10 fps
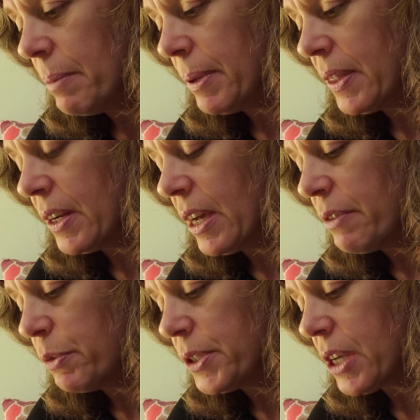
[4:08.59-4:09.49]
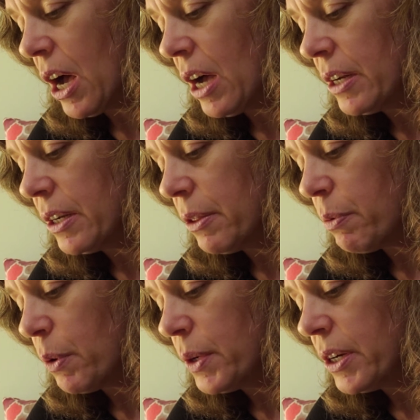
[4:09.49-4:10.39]
But the knife was gone,
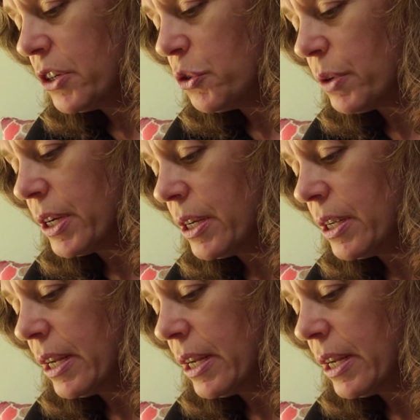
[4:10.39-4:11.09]
thrown at a tree,